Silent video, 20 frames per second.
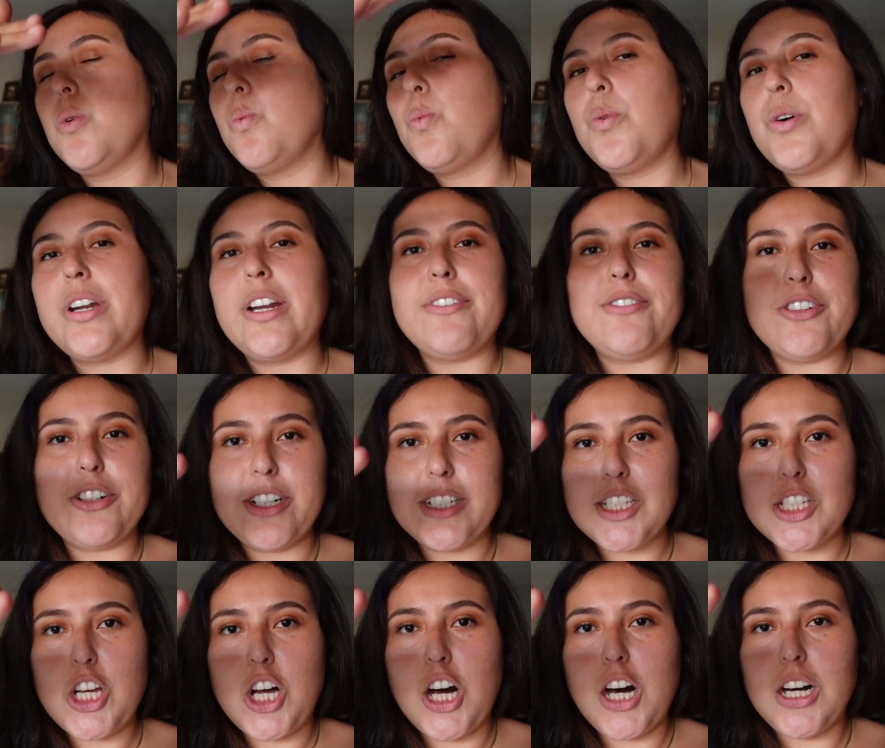whatever
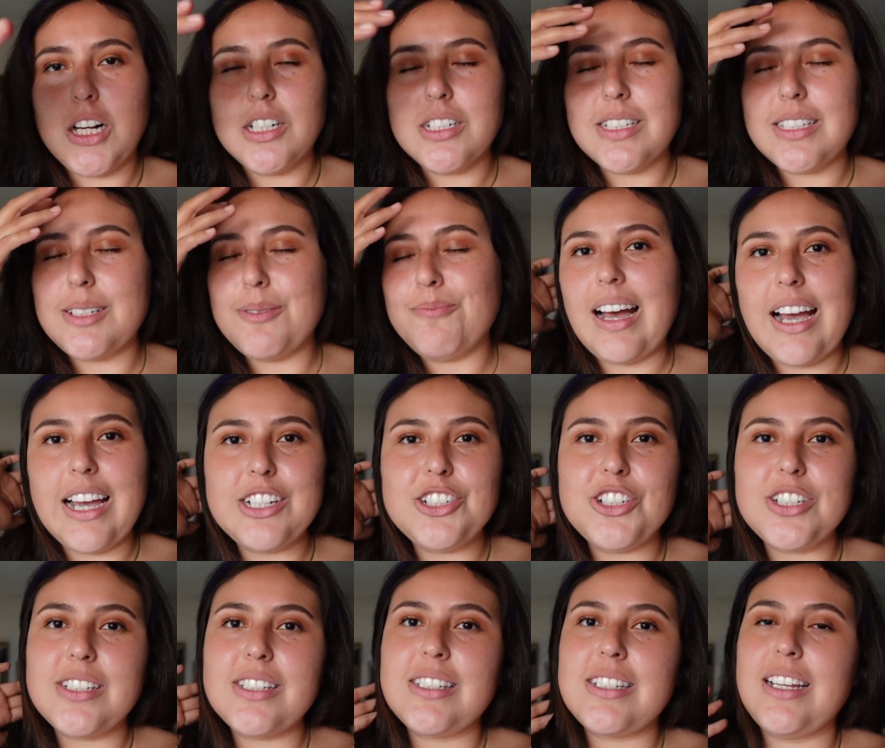it's called.
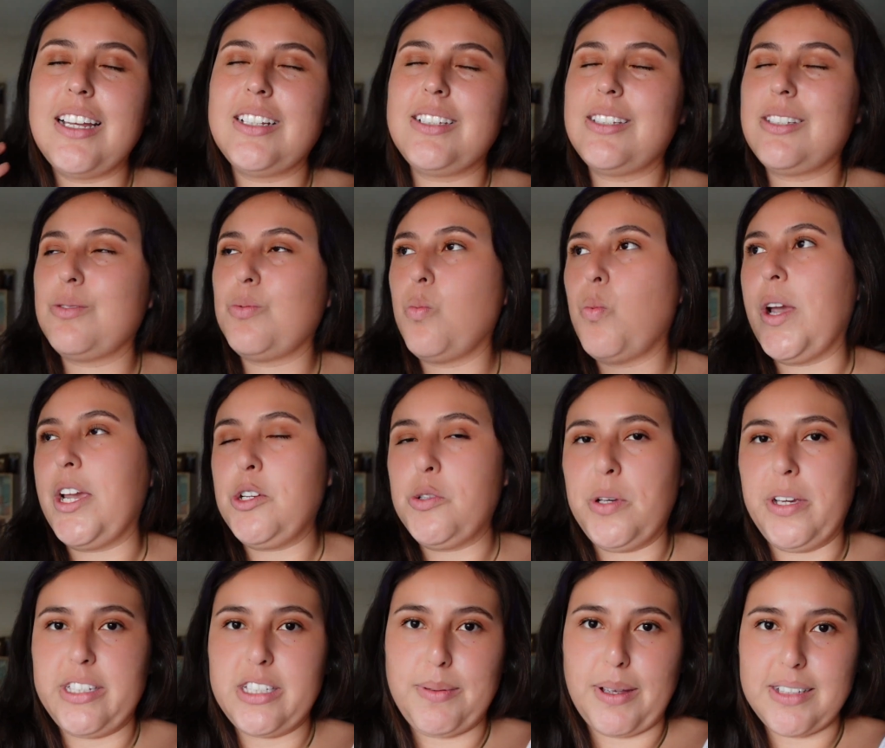It's way
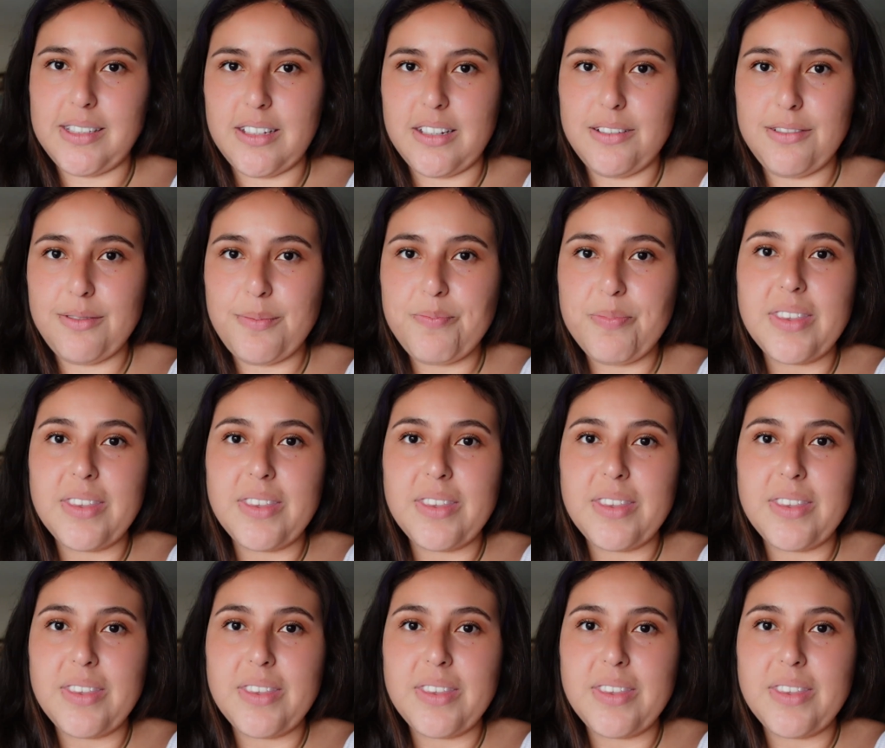too expensive.